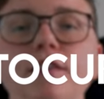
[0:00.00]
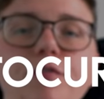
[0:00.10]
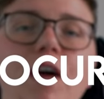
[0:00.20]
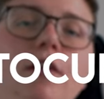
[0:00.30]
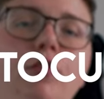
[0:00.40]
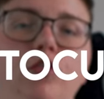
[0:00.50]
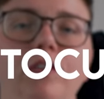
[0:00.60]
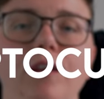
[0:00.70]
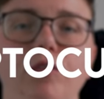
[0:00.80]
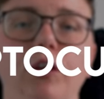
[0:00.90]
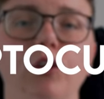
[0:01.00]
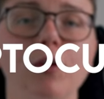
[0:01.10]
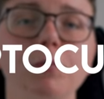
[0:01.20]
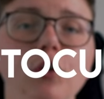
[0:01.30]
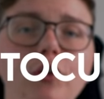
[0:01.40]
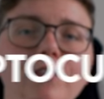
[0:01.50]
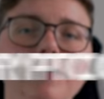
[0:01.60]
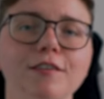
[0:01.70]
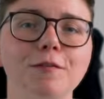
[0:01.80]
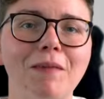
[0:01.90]
to 500 different
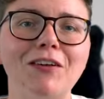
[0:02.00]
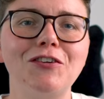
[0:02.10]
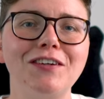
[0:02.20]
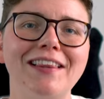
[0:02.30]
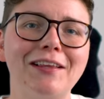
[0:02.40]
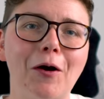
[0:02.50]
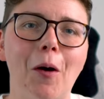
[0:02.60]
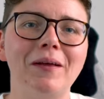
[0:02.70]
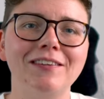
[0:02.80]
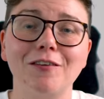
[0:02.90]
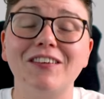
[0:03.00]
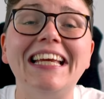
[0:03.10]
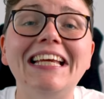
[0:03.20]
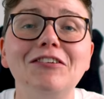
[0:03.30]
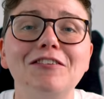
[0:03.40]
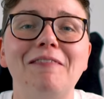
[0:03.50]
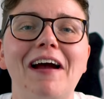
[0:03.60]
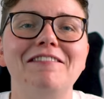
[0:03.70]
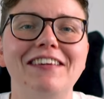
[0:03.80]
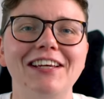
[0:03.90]
cryptocurrencies mentioned in the comments of each of
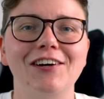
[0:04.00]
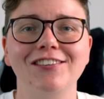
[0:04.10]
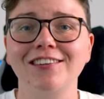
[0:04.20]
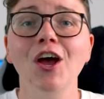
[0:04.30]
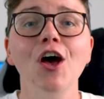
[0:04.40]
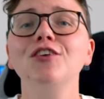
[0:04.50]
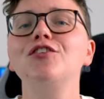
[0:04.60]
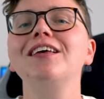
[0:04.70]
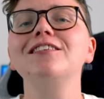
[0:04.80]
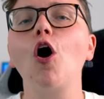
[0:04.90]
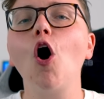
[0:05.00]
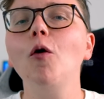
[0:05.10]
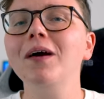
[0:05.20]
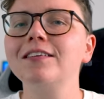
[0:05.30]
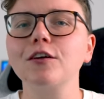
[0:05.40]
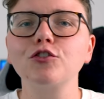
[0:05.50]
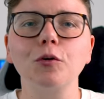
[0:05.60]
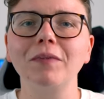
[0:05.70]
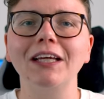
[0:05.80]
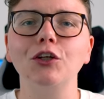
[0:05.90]
my videos. So there's always
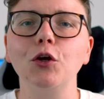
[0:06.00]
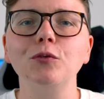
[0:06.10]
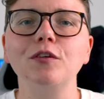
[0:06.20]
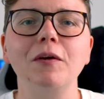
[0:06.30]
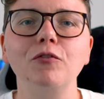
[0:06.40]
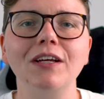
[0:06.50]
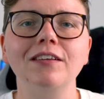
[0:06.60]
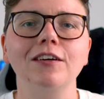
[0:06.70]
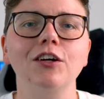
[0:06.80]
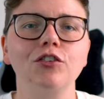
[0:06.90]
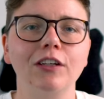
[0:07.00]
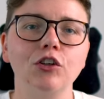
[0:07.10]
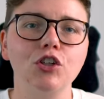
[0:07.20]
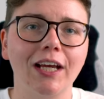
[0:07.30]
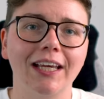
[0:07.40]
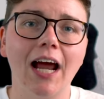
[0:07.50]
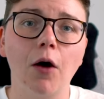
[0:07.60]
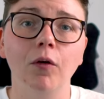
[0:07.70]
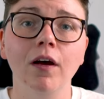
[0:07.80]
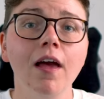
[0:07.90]
something new to be researching and checking
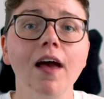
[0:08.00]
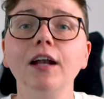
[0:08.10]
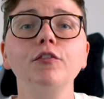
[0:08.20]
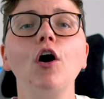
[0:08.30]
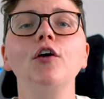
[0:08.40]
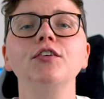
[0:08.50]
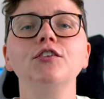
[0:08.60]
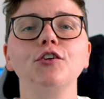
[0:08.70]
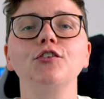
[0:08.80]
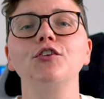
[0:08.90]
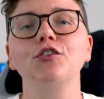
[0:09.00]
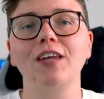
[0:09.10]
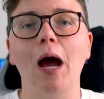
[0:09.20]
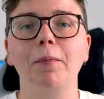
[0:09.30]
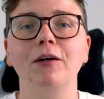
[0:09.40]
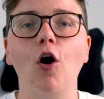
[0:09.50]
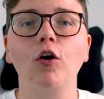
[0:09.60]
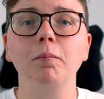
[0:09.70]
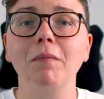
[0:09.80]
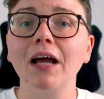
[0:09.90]
out. And of course, this doesn't just happen
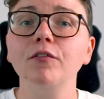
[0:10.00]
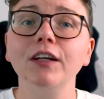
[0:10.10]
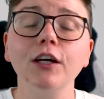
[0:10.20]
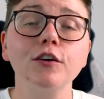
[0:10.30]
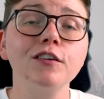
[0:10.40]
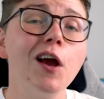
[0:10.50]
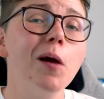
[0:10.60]
on my videos,